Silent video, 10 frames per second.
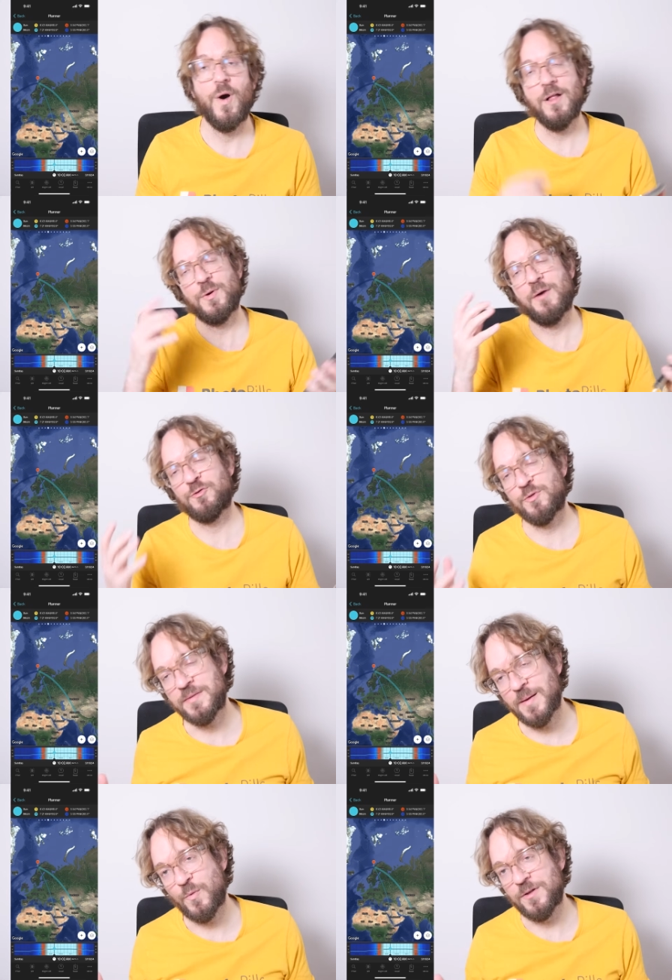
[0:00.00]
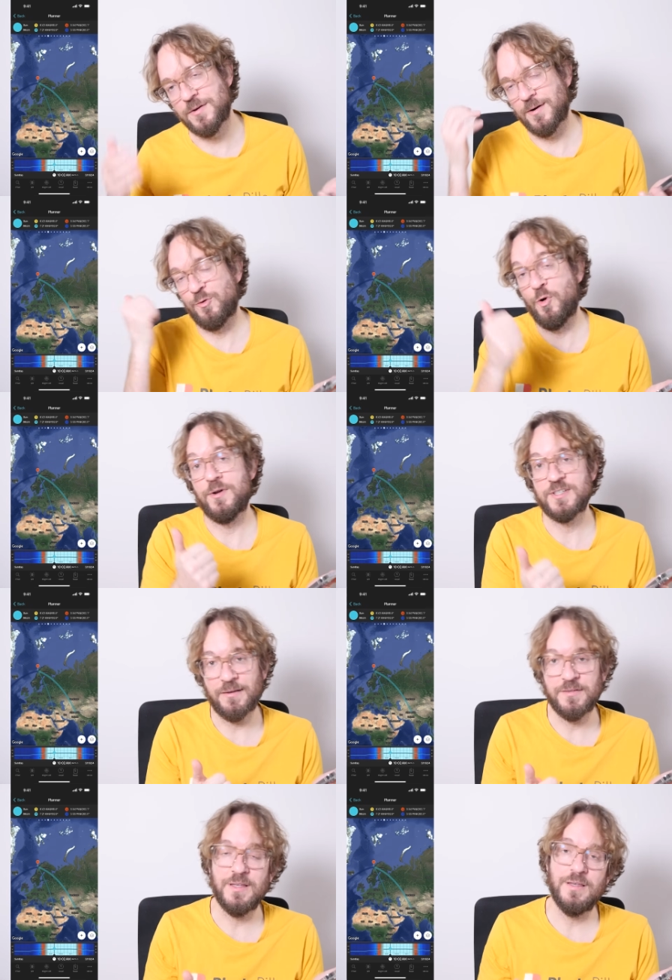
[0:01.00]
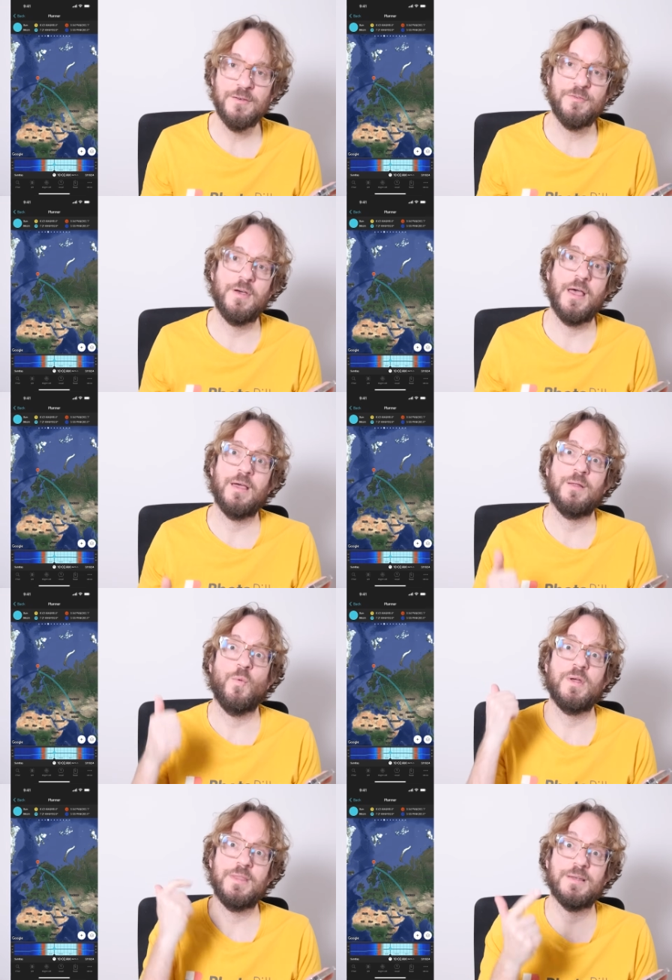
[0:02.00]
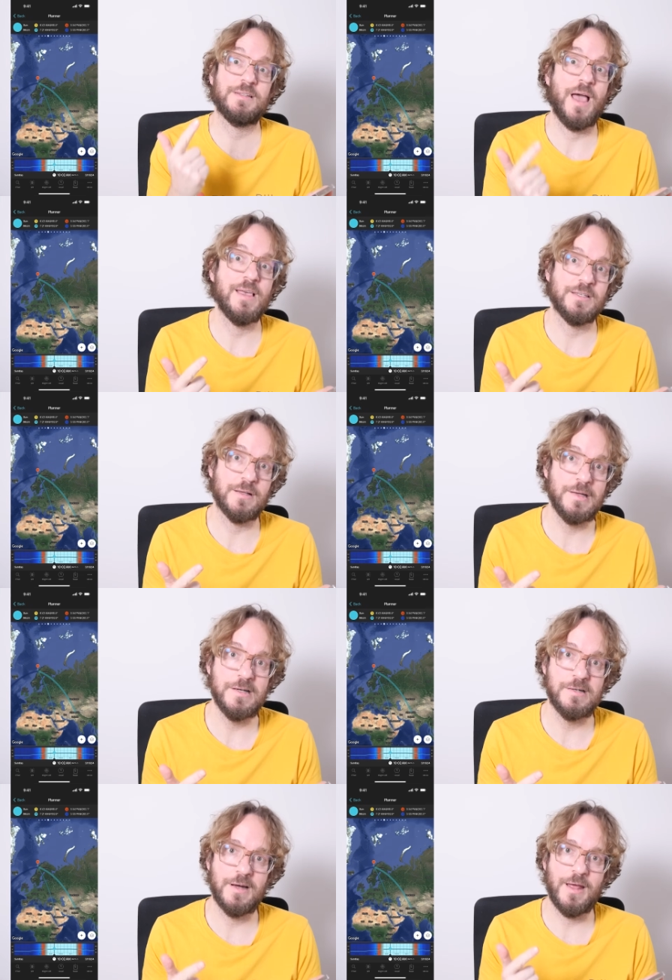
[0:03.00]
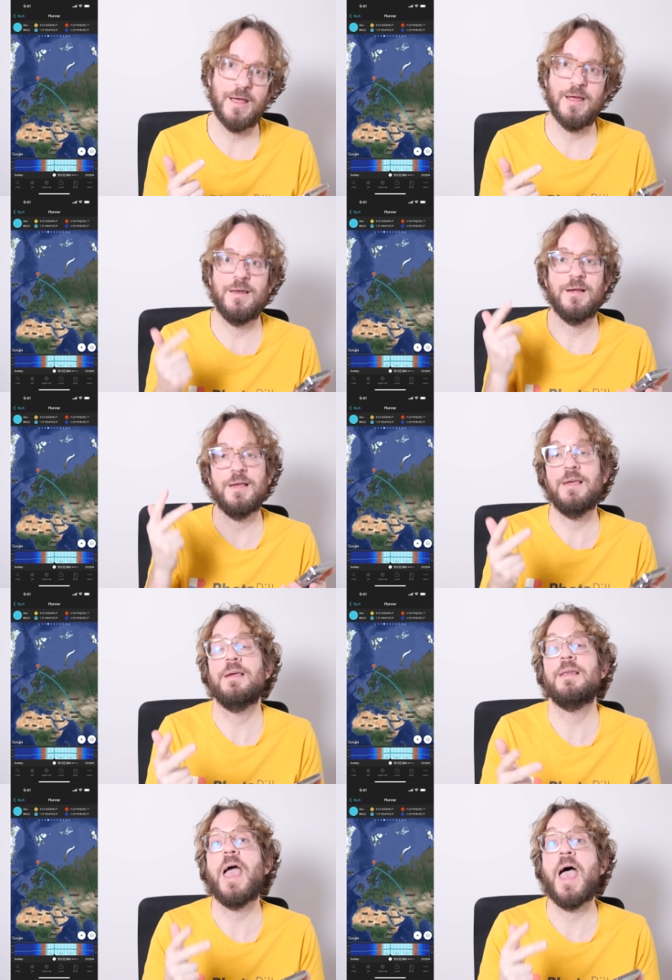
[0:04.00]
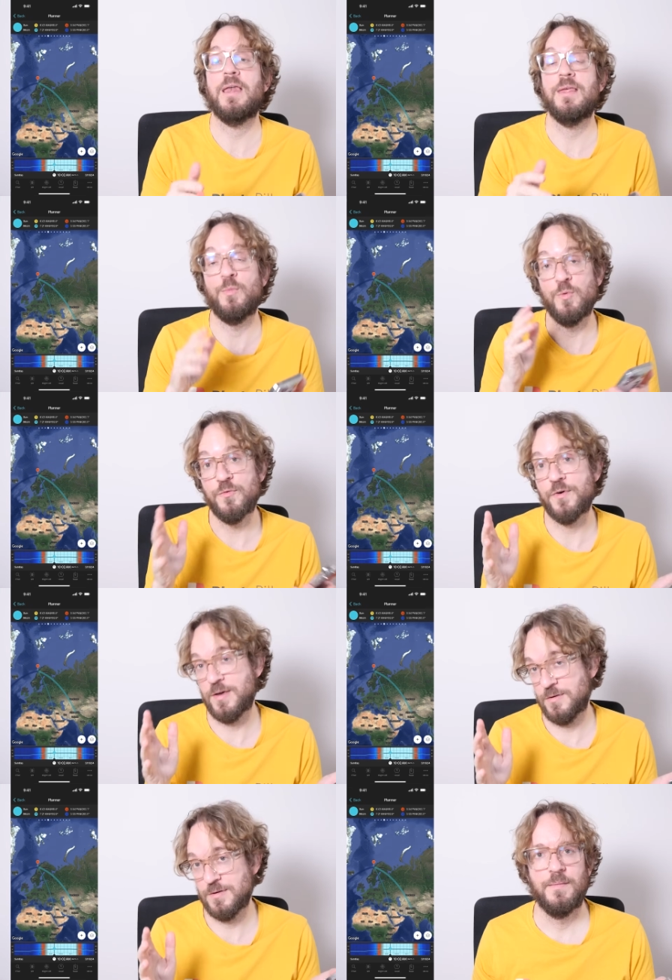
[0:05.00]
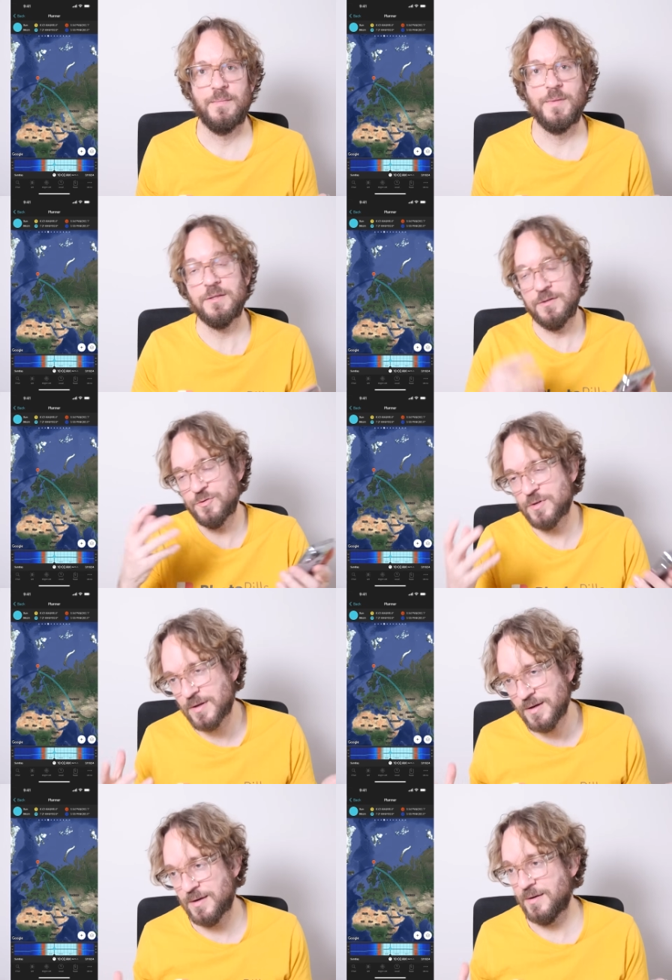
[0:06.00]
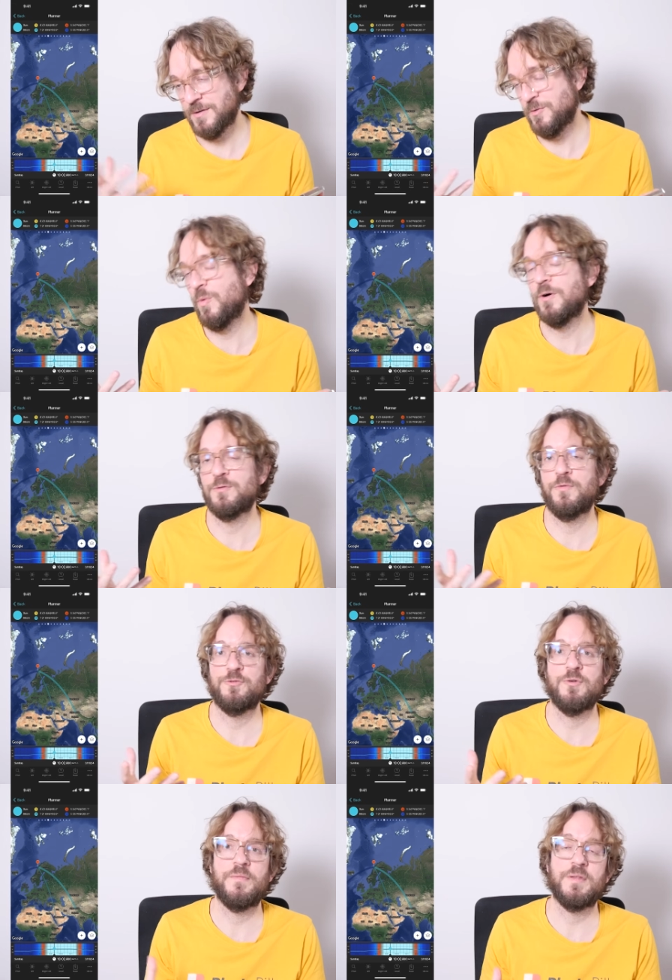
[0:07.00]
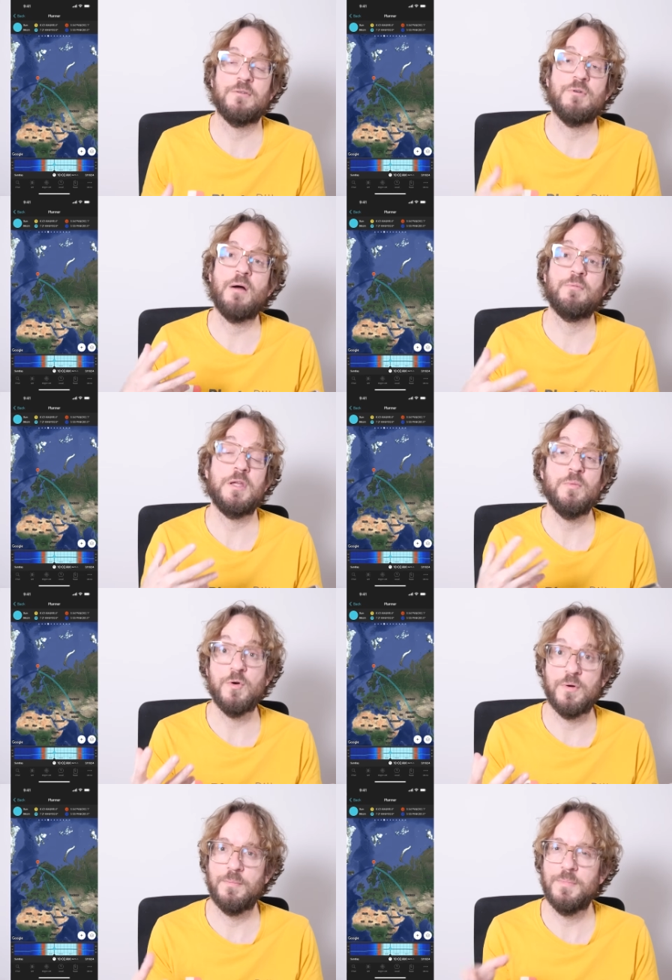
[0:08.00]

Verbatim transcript: Well, you can photograph them when the aurora is active, and when the sky is clear, and in any moon phase. But usually, you want to photograph it around new moon.